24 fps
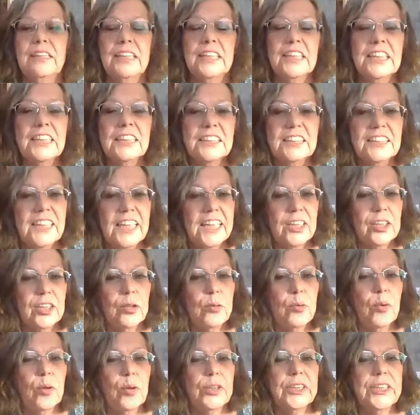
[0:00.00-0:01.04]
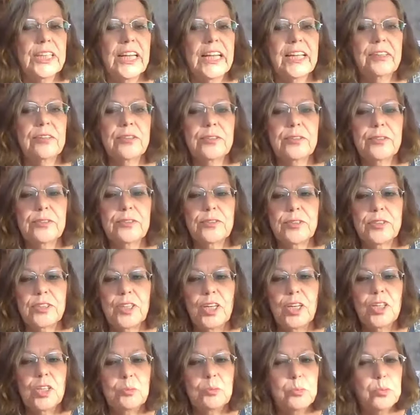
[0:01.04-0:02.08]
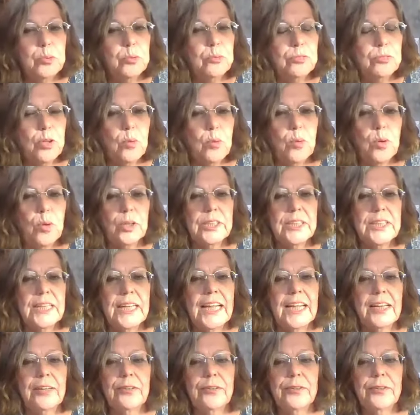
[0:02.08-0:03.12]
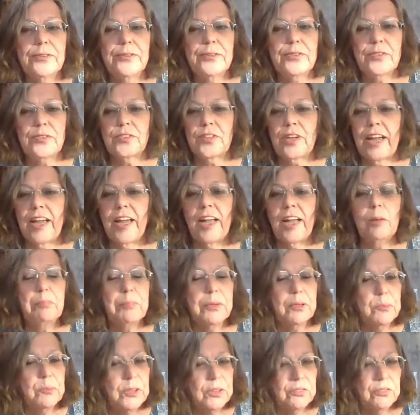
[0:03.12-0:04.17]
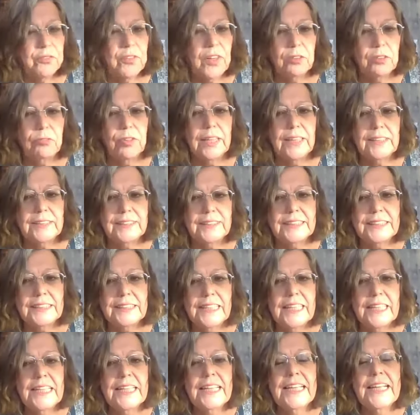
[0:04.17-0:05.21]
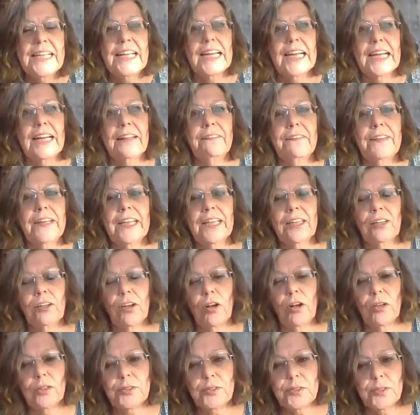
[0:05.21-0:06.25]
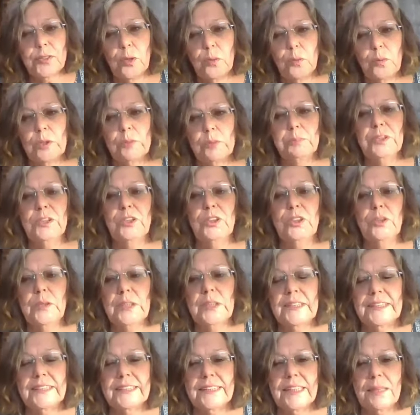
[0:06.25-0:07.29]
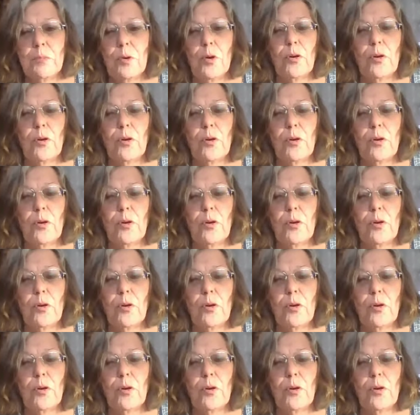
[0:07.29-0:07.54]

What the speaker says: intake coordinators, move coordinators, helping with fundraising. And then also we'll be doing some